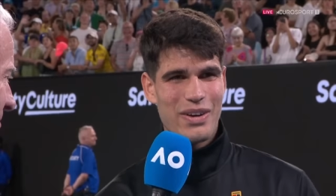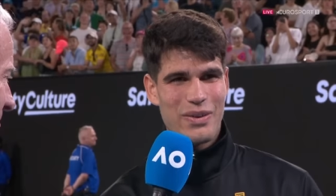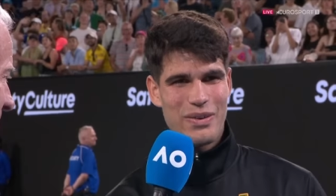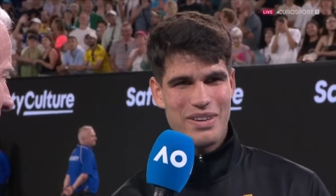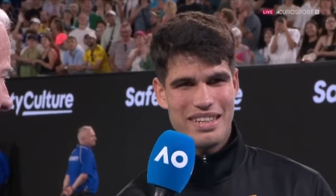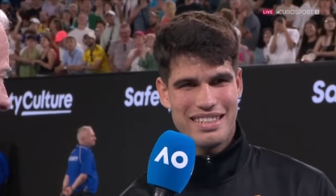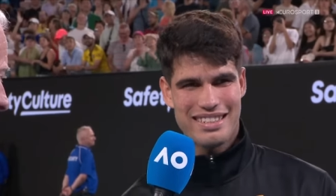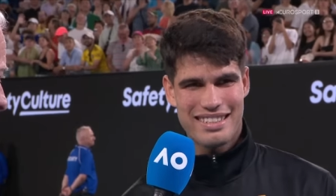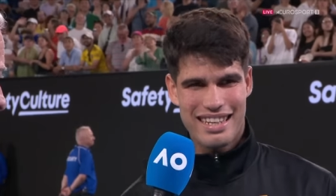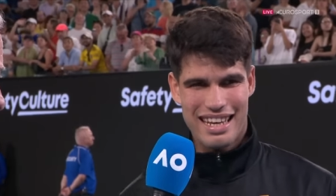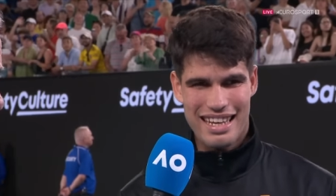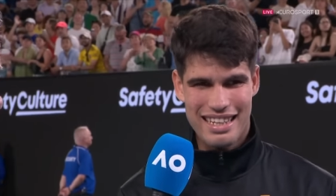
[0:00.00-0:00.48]

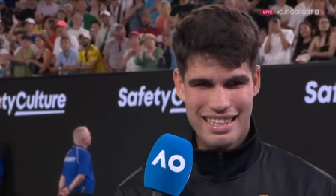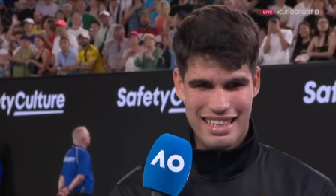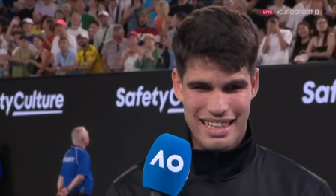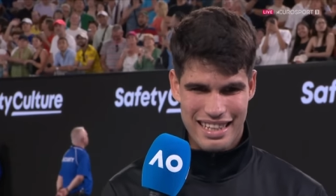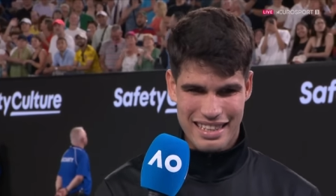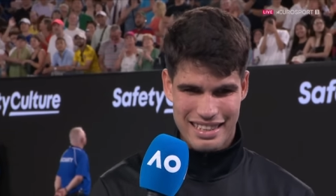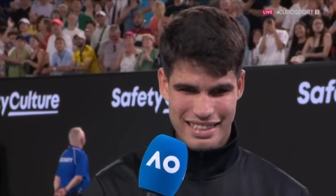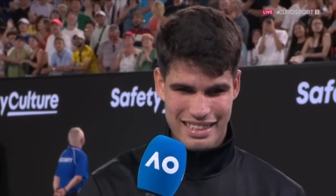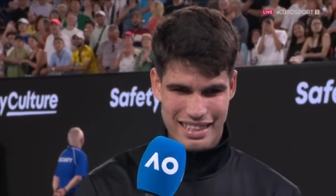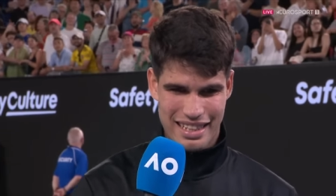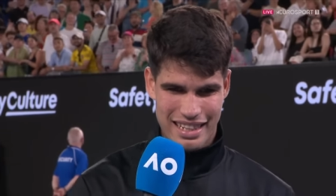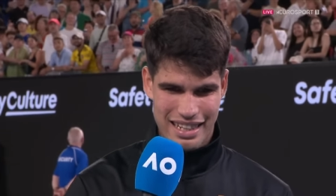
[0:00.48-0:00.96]
Say
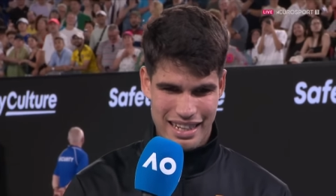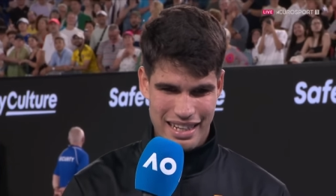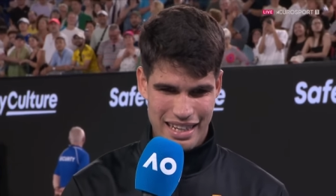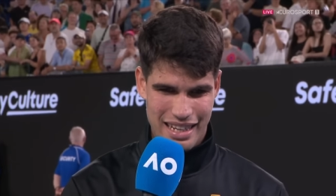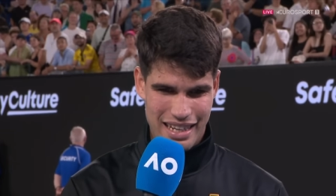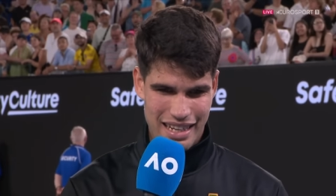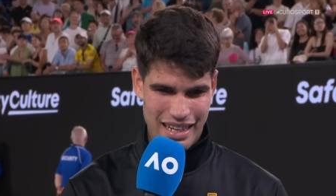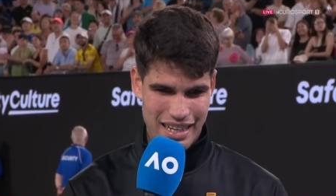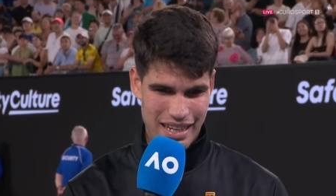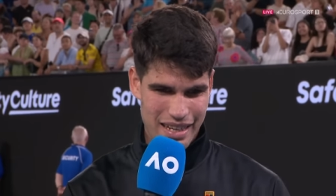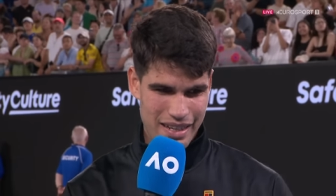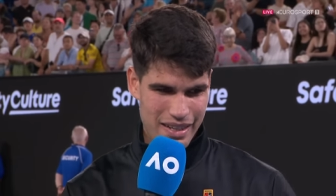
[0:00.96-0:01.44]

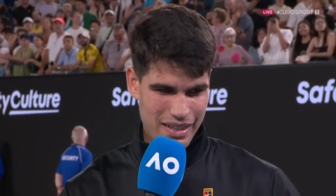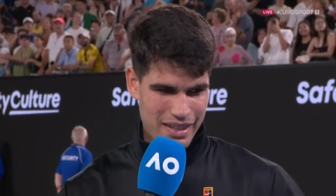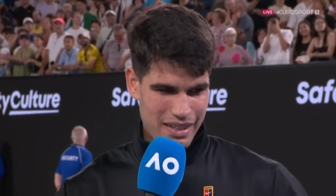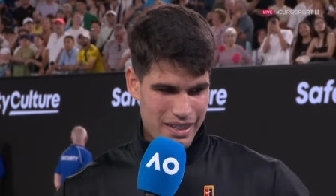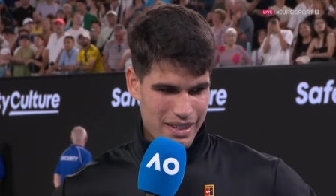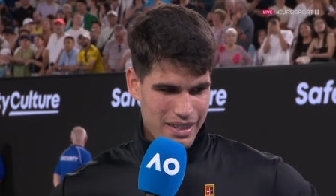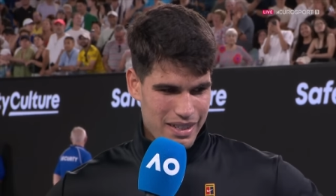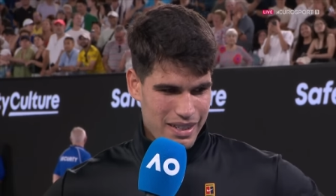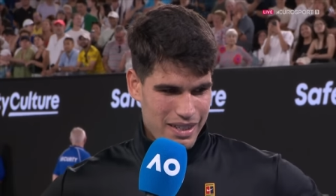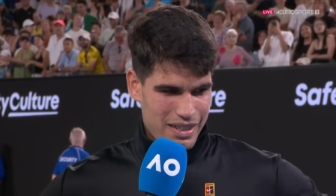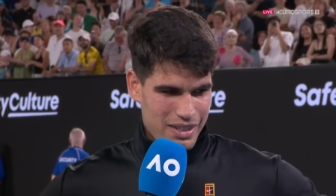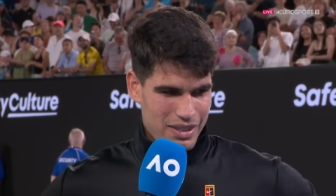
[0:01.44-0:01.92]
that
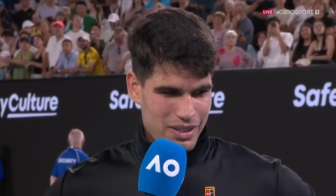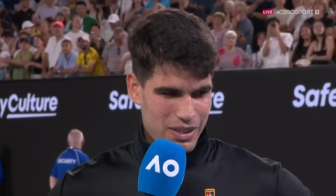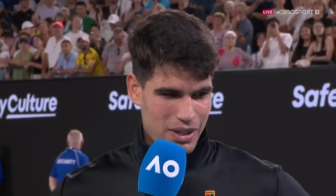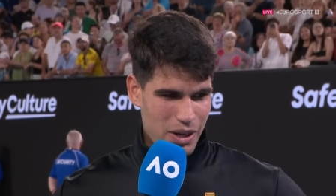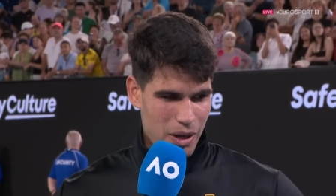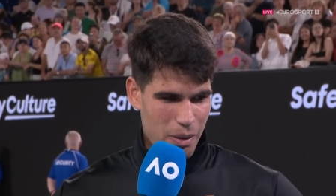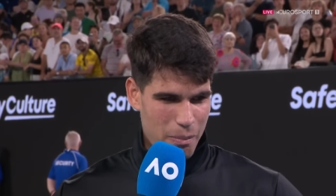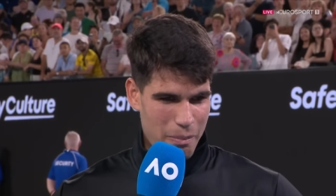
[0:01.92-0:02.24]
you know,